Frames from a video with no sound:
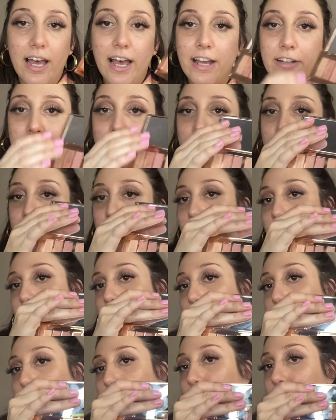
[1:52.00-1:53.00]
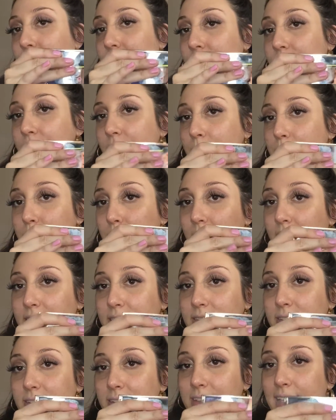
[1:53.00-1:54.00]
I just feel like this palette for the
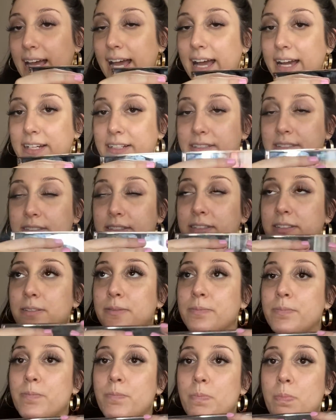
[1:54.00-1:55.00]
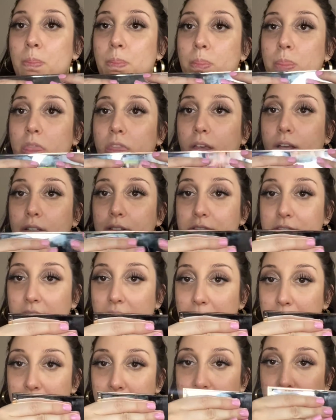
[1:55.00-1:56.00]
price lacks
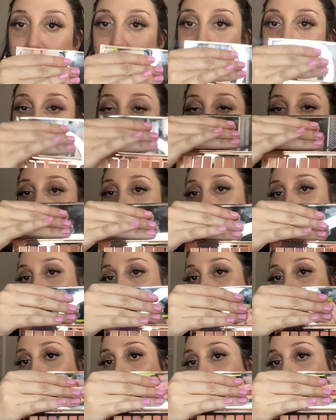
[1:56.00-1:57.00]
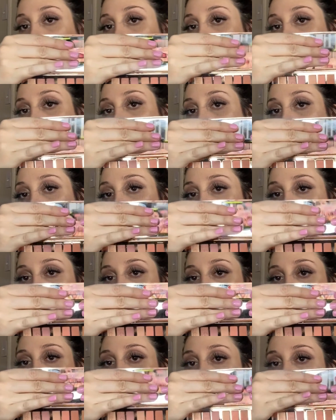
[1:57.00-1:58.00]
depth, which is upsetting
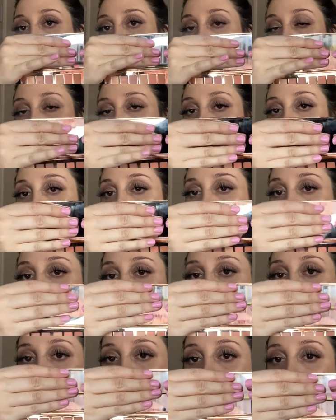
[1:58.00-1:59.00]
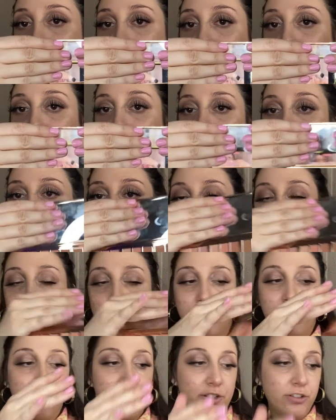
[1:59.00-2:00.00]
because there's a lot of shades, and I feel like
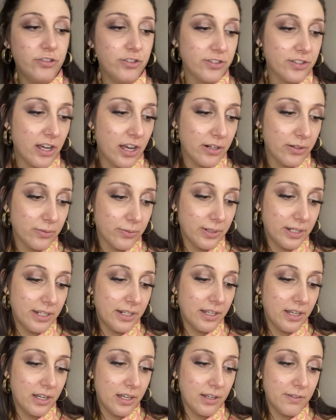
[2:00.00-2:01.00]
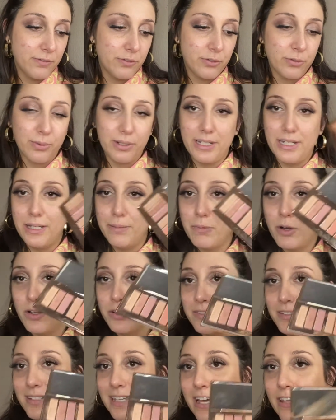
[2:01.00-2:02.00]
she could have just gotten rid of Dream
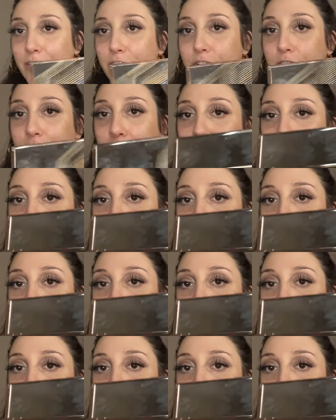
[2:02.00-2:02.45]
altogether and